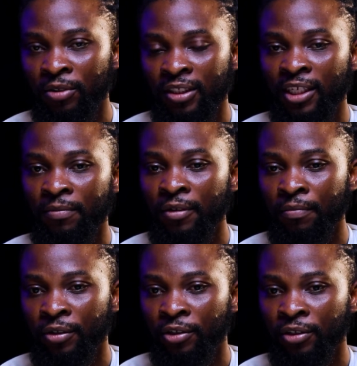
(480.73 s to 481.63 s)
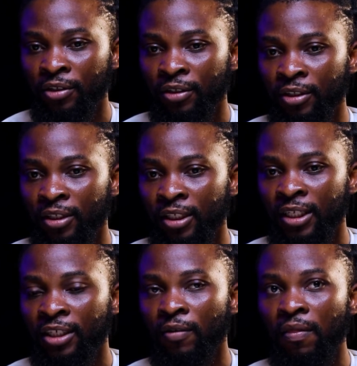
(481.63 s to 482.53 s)
all the time. Because
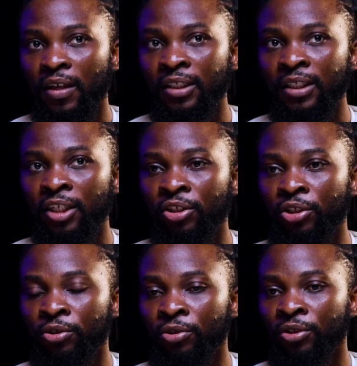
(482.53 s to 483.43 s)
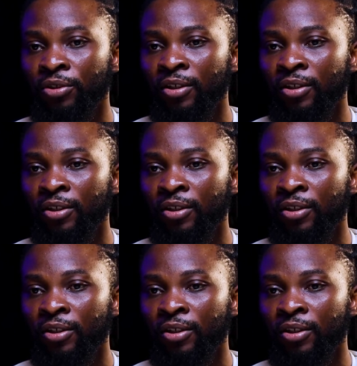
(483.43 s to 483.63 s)
there are some things that you'd...